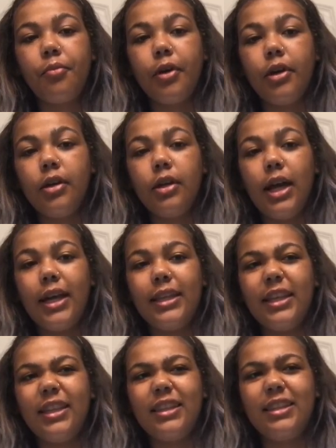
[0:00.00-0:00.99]
But I
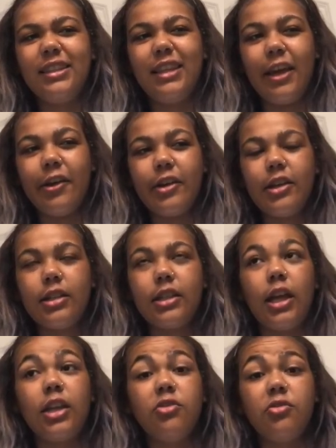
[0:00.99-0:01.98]
think the dairy,
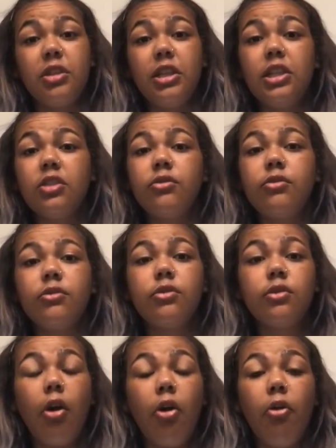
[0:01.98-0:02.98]
because I used to eat
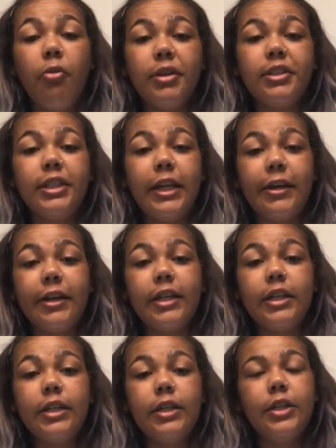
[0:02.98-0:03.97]
so much
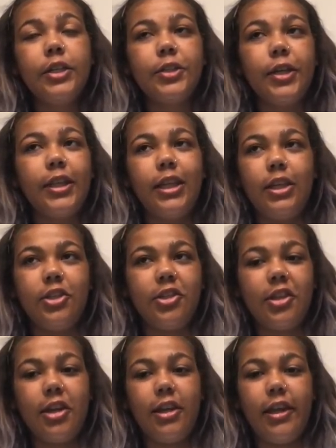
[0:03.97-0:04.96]
dairy. So I think
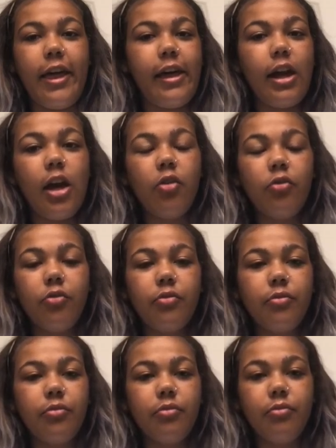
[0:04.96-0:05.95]
just cutting that out
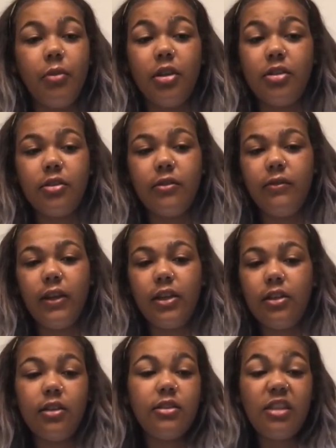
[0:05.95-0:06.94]
must have
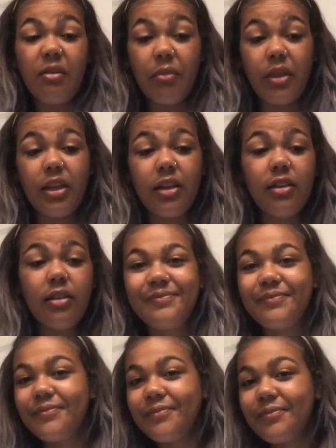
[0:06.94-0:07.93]
like done something.
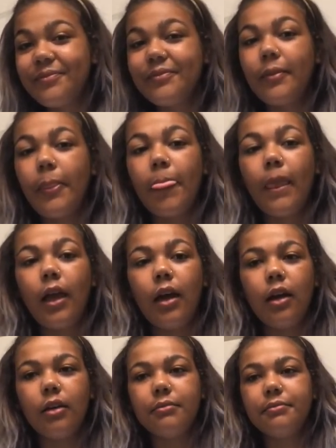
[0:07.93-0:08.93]

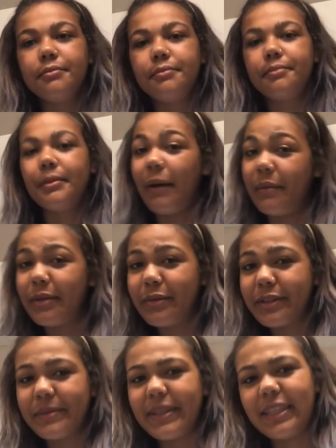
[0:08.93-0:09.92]
But I'm gonna
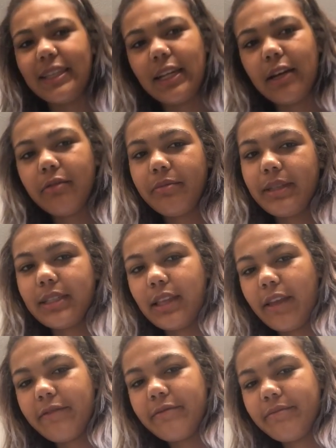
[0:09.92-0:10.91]
brush my teeth now because
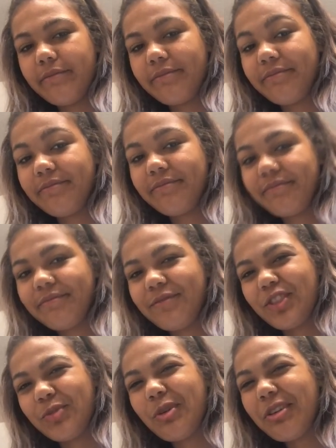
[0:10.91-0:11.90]

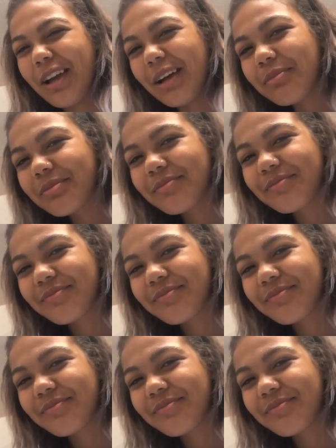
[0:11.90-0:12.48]
I just woke up.